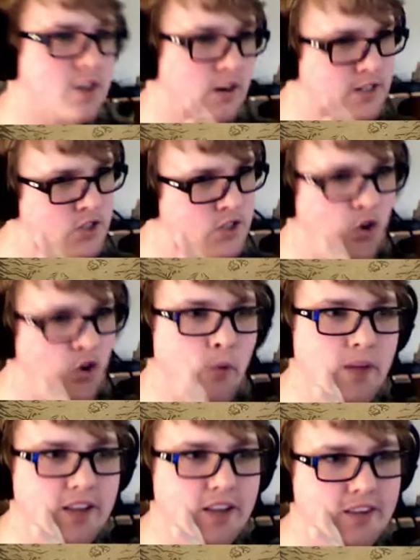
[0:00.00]
is no
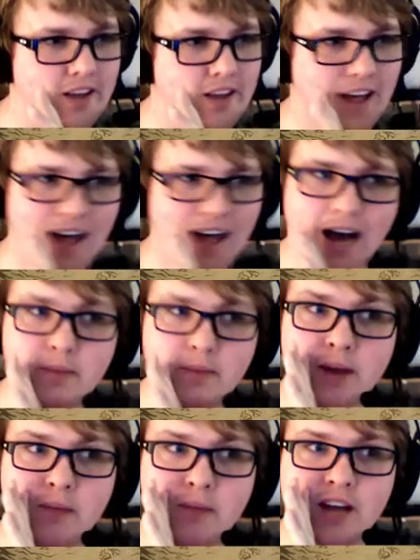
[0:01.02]
myth. I met
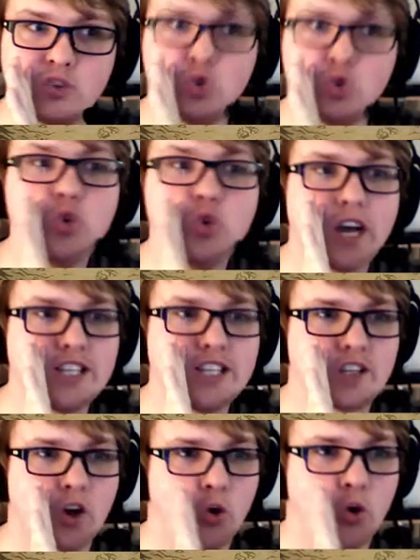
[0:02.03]
a man 2 nights
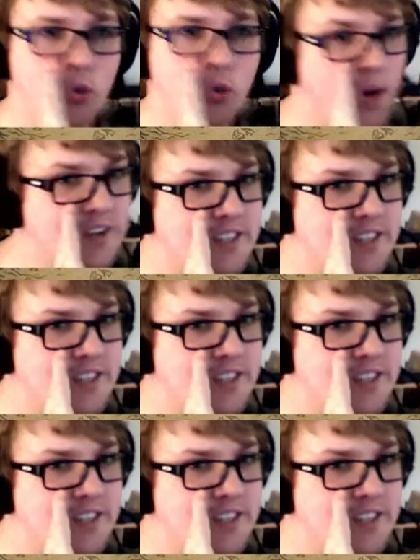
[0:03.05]
ago who hunts the